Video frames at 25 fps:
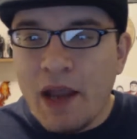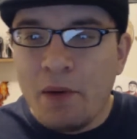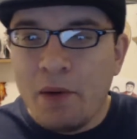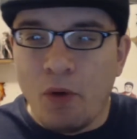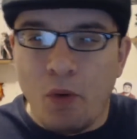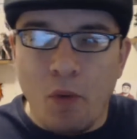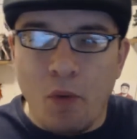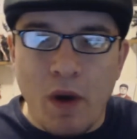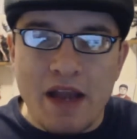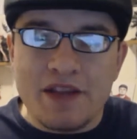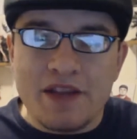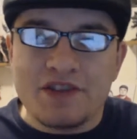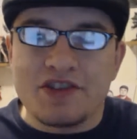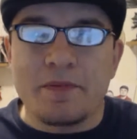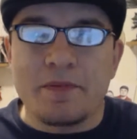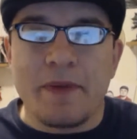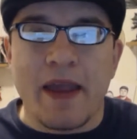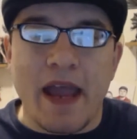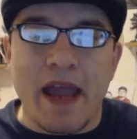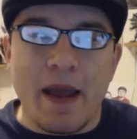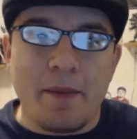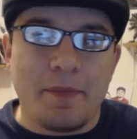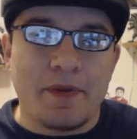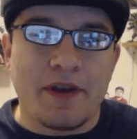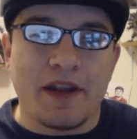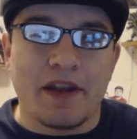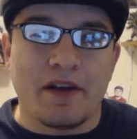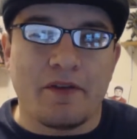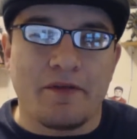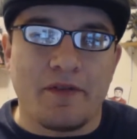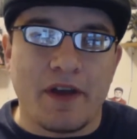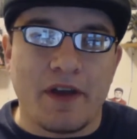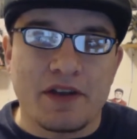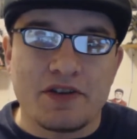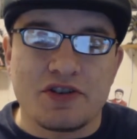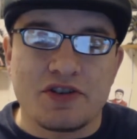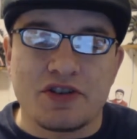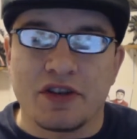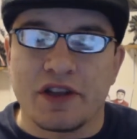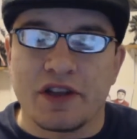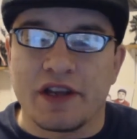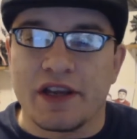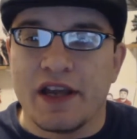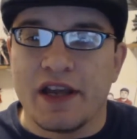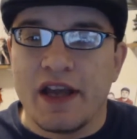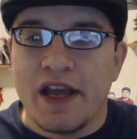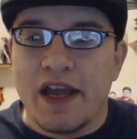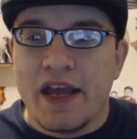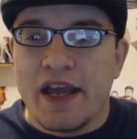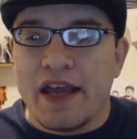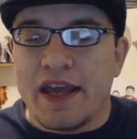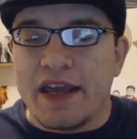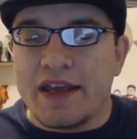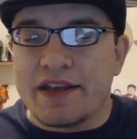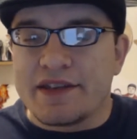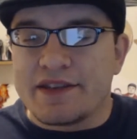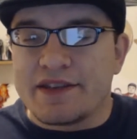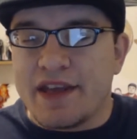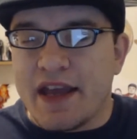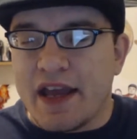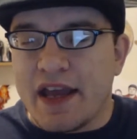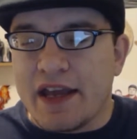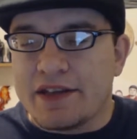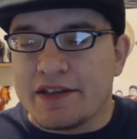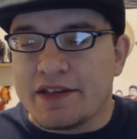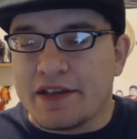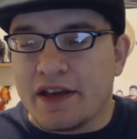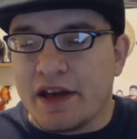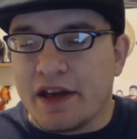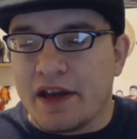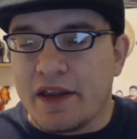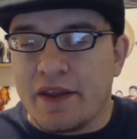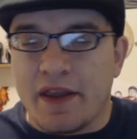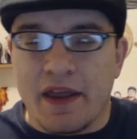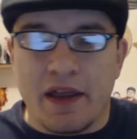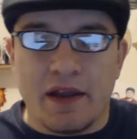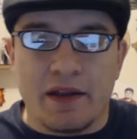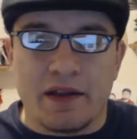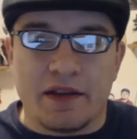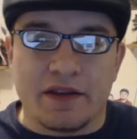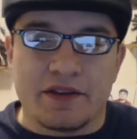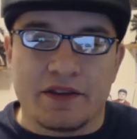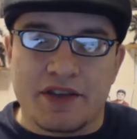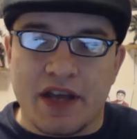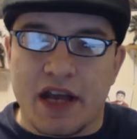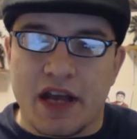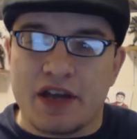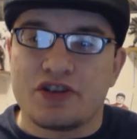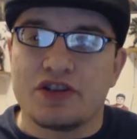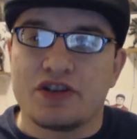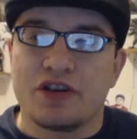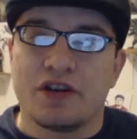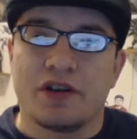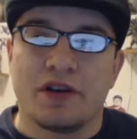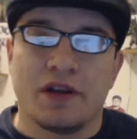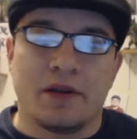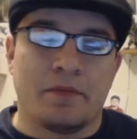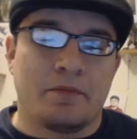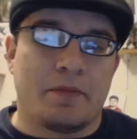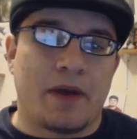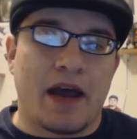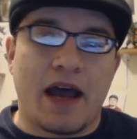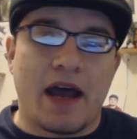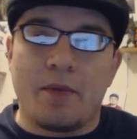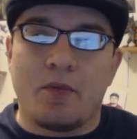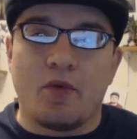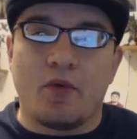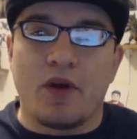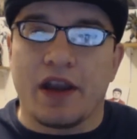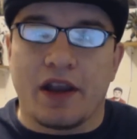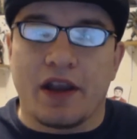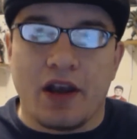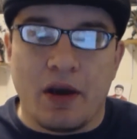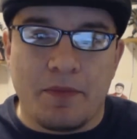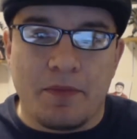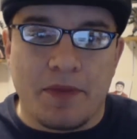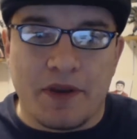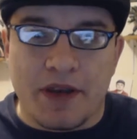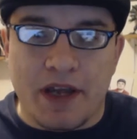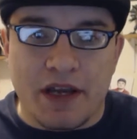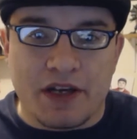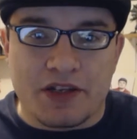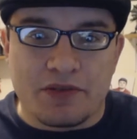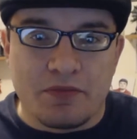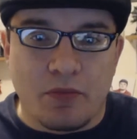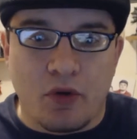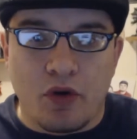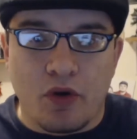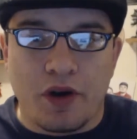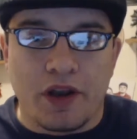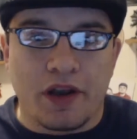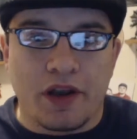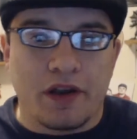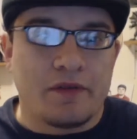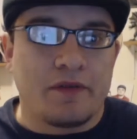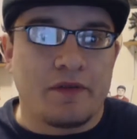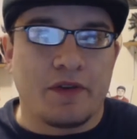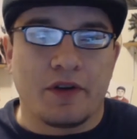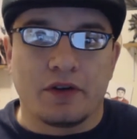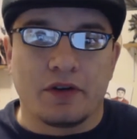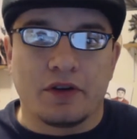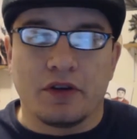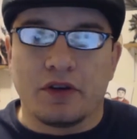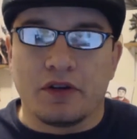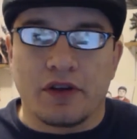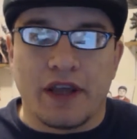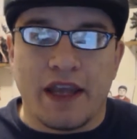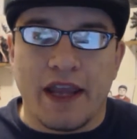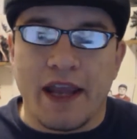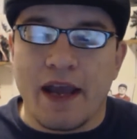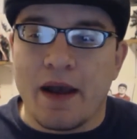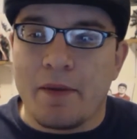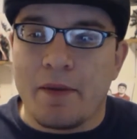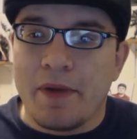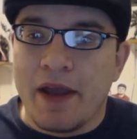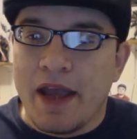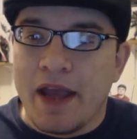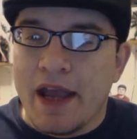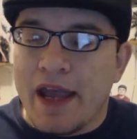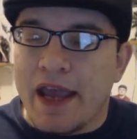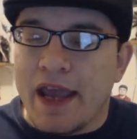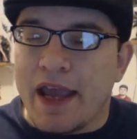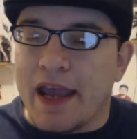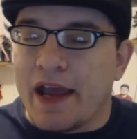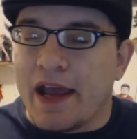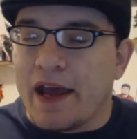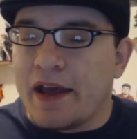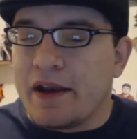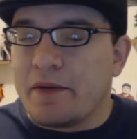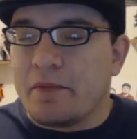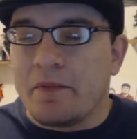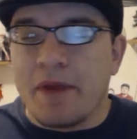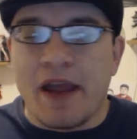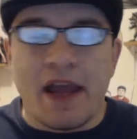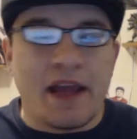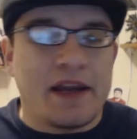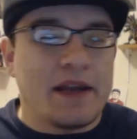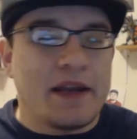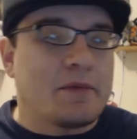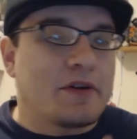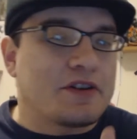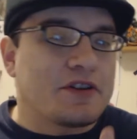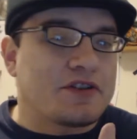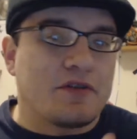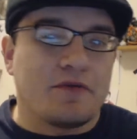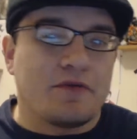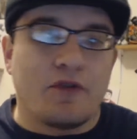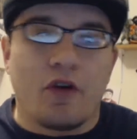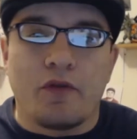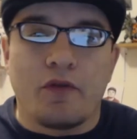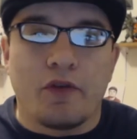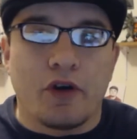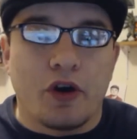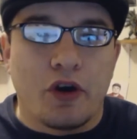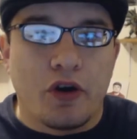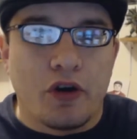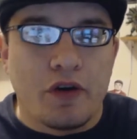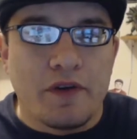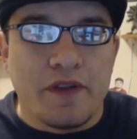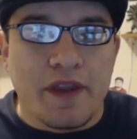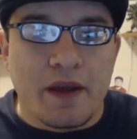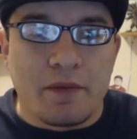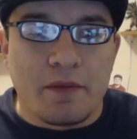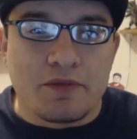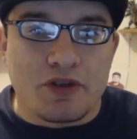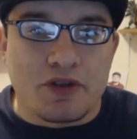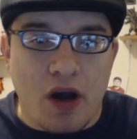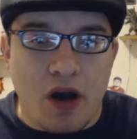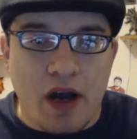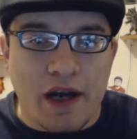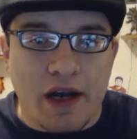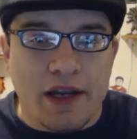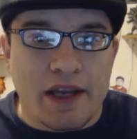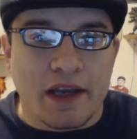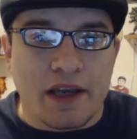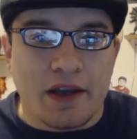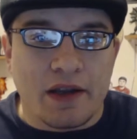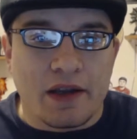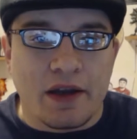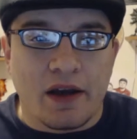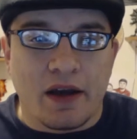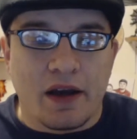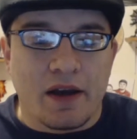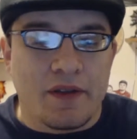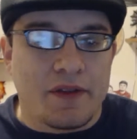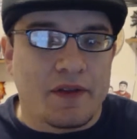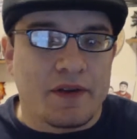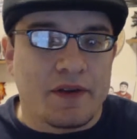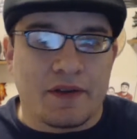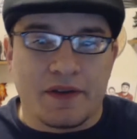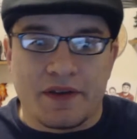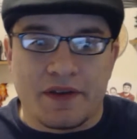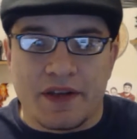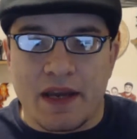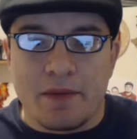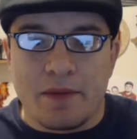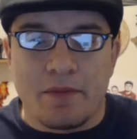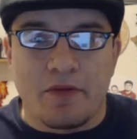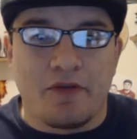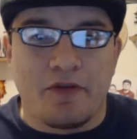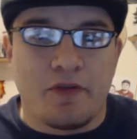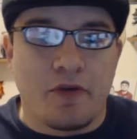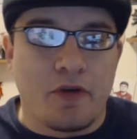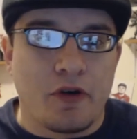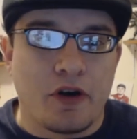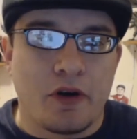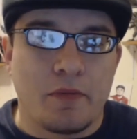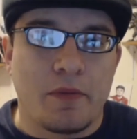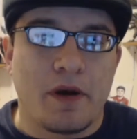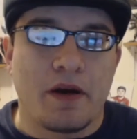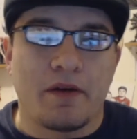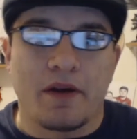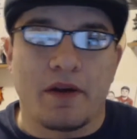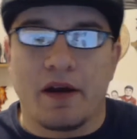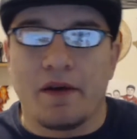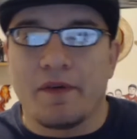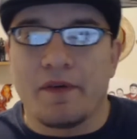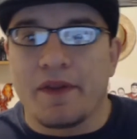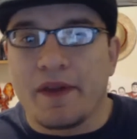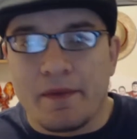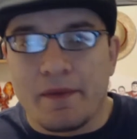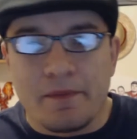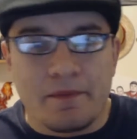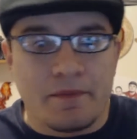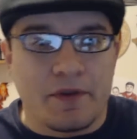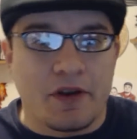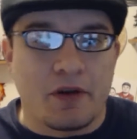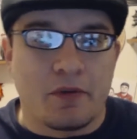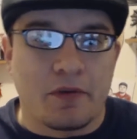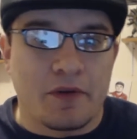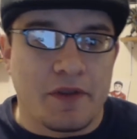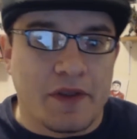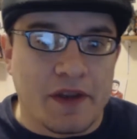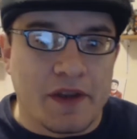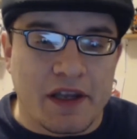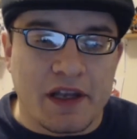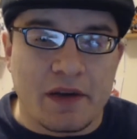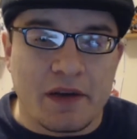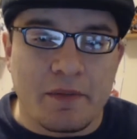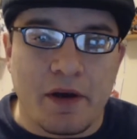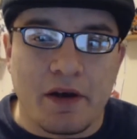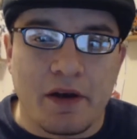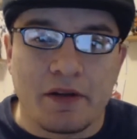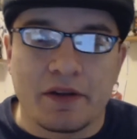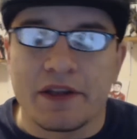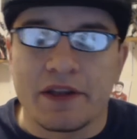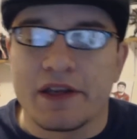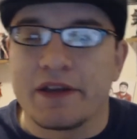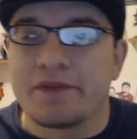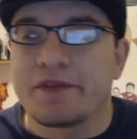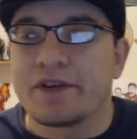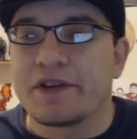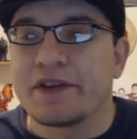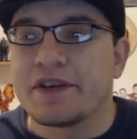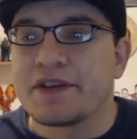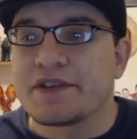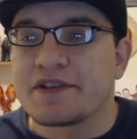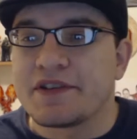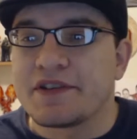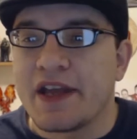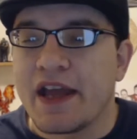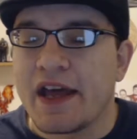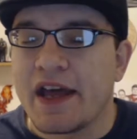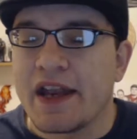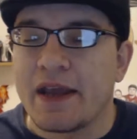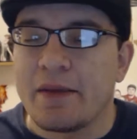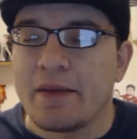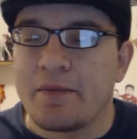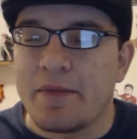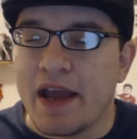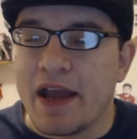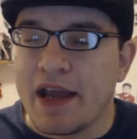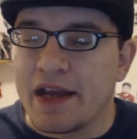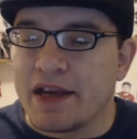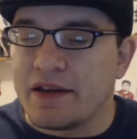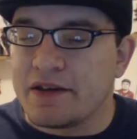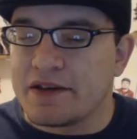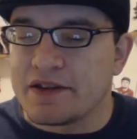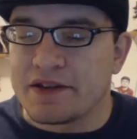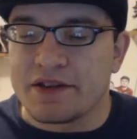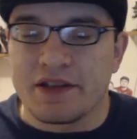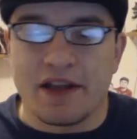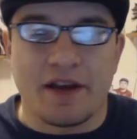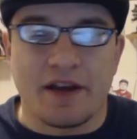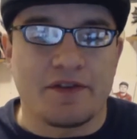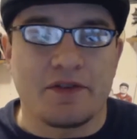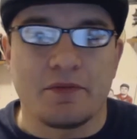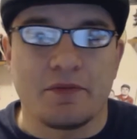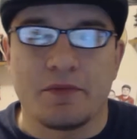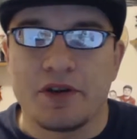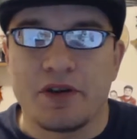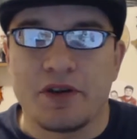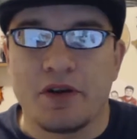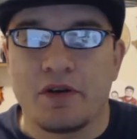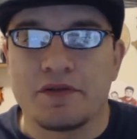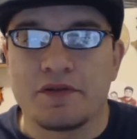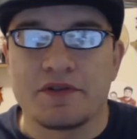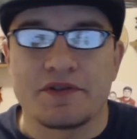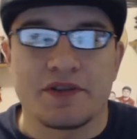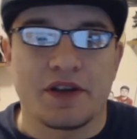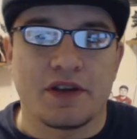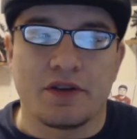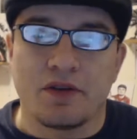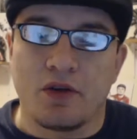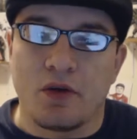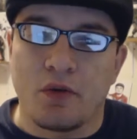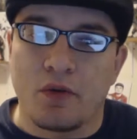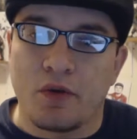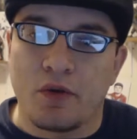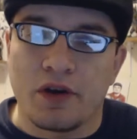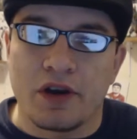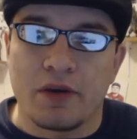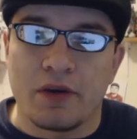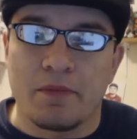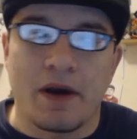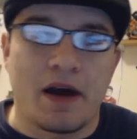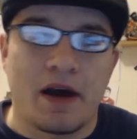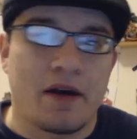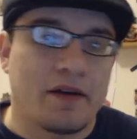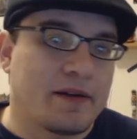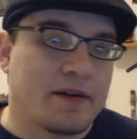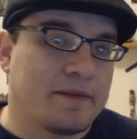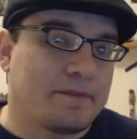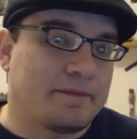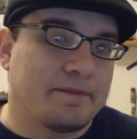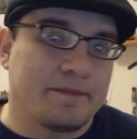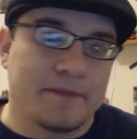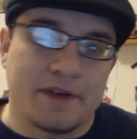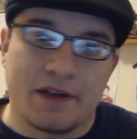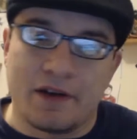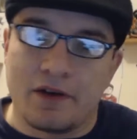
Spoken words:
And what winds up happening eventually is that Sasha and Bob wake up the next morning in their little camp, and Maggie must have overheard talking the day before about how they were thinking about leaving and this and that. And Maggie just left them a note and said, "Don't worry about it.